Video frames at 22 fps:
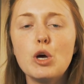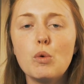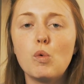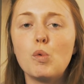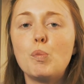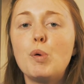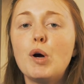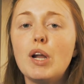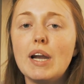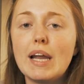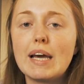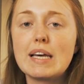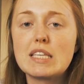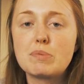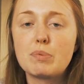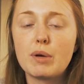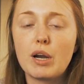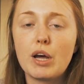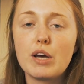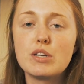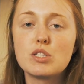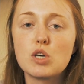We'll put links
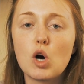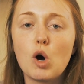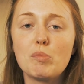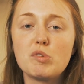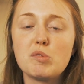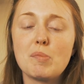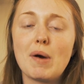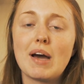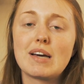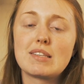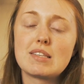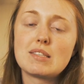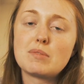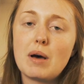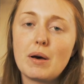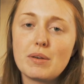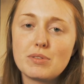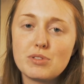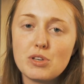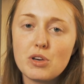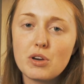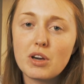below to Optimax as
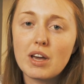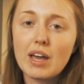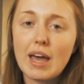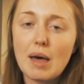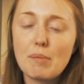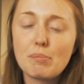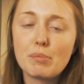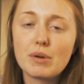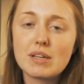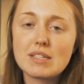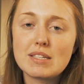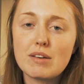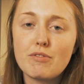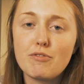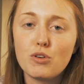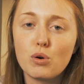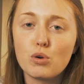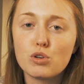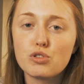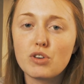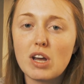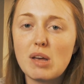well, so you can get booked in
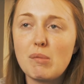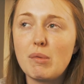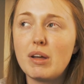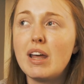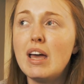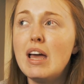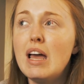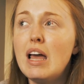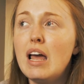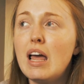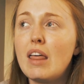for your treatment.